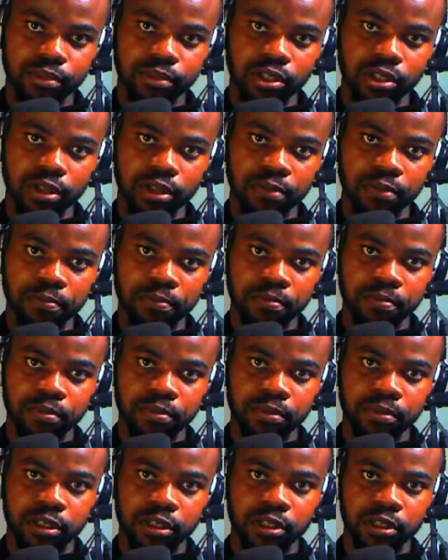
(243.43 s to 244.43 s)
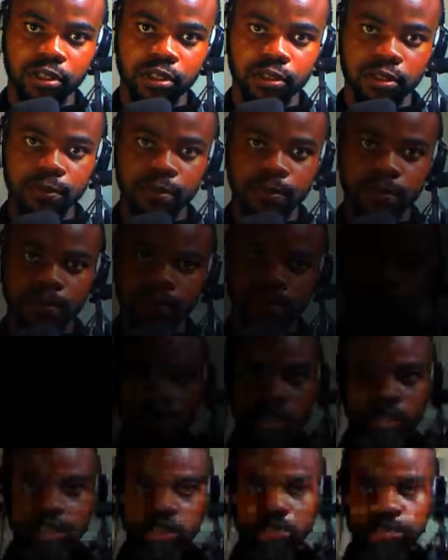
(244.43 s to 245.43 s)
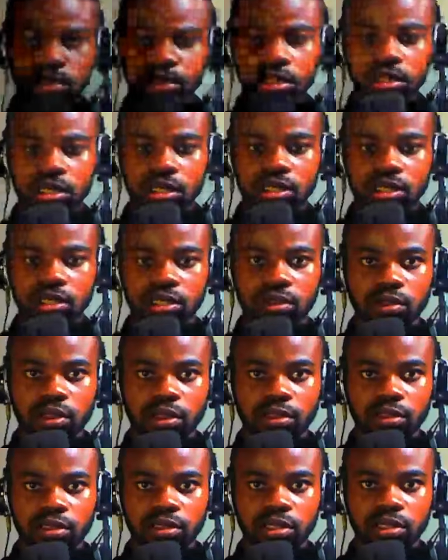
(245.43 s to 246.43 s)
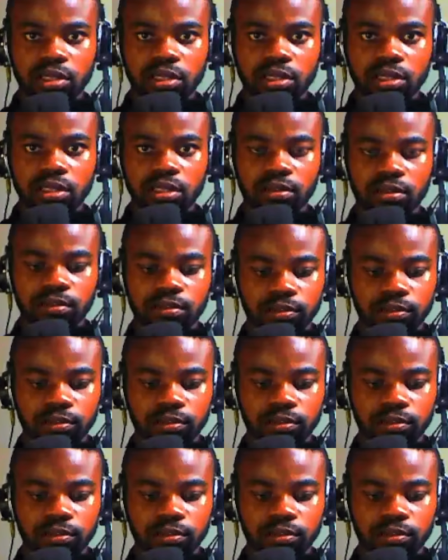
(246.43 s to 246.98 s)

Okay, so let's proceed and see other things he did.